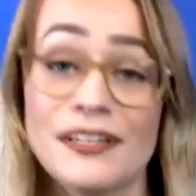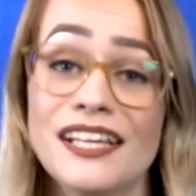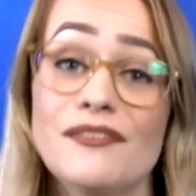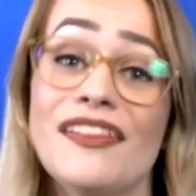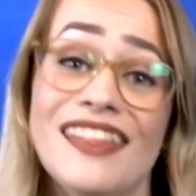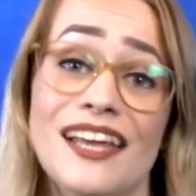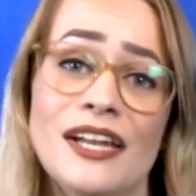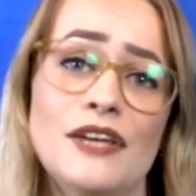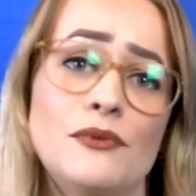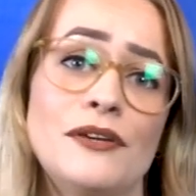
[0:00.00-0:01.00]
But even then,
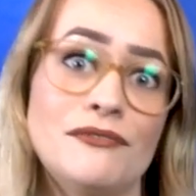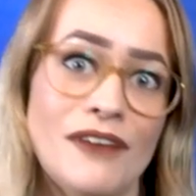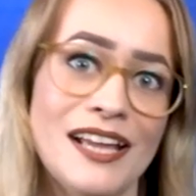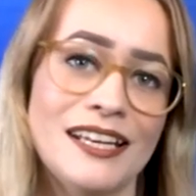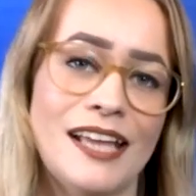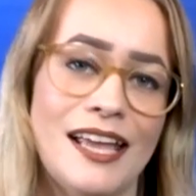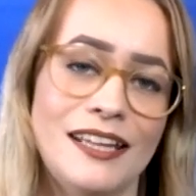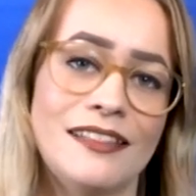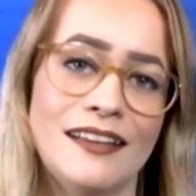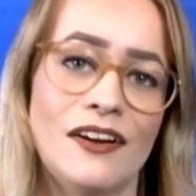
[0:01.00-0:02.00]
if we find
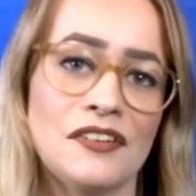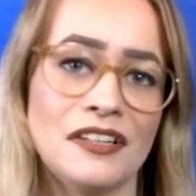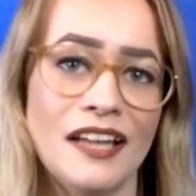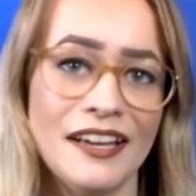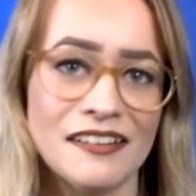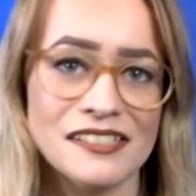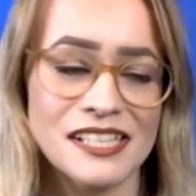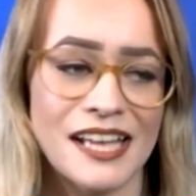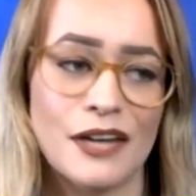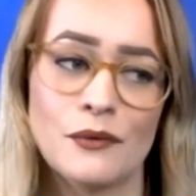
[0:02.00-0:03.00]
anything on a LiDAR
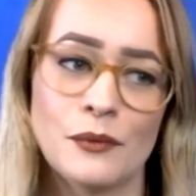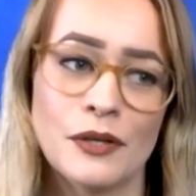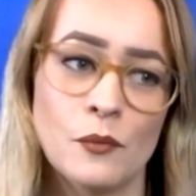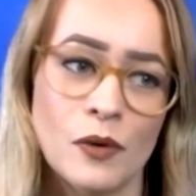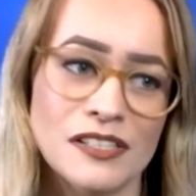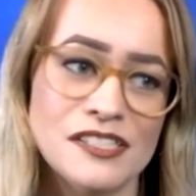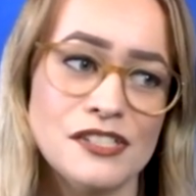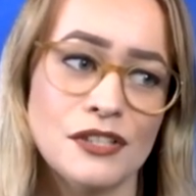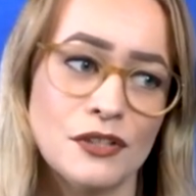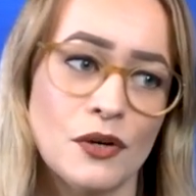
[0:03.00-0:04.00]
scan, we want
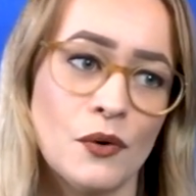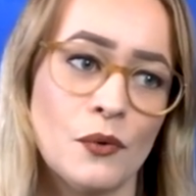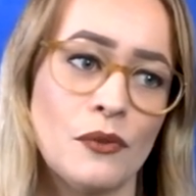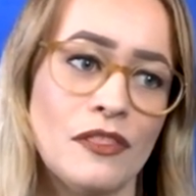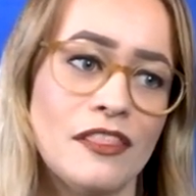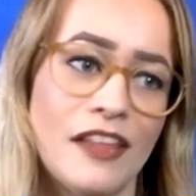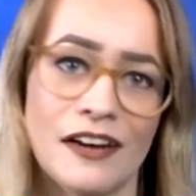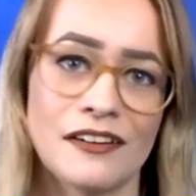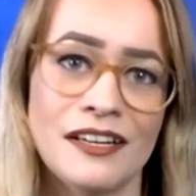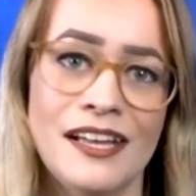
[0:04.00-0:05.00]
to go
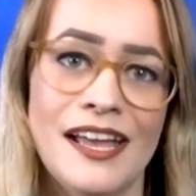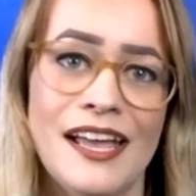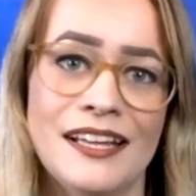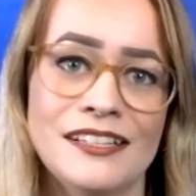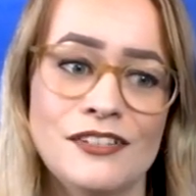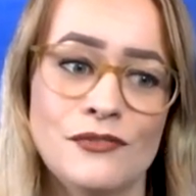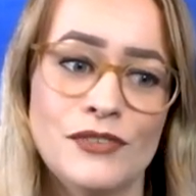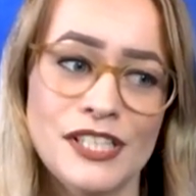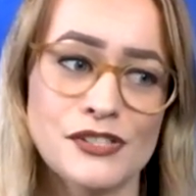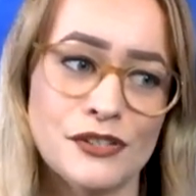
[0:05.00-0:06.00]
there and
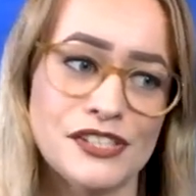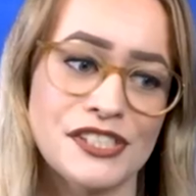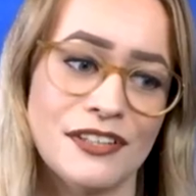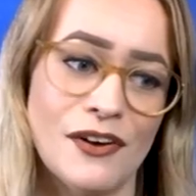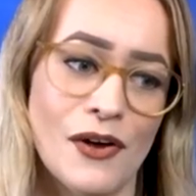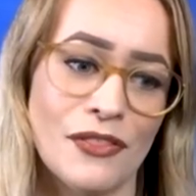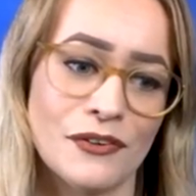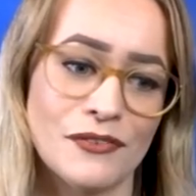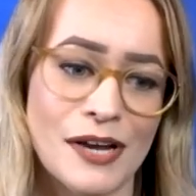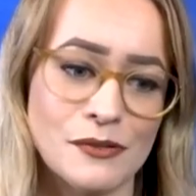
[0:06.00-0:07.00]
research it on
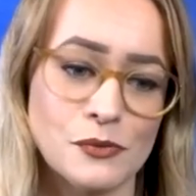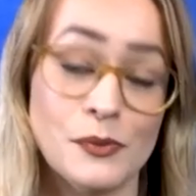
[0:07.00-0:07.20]
the ground,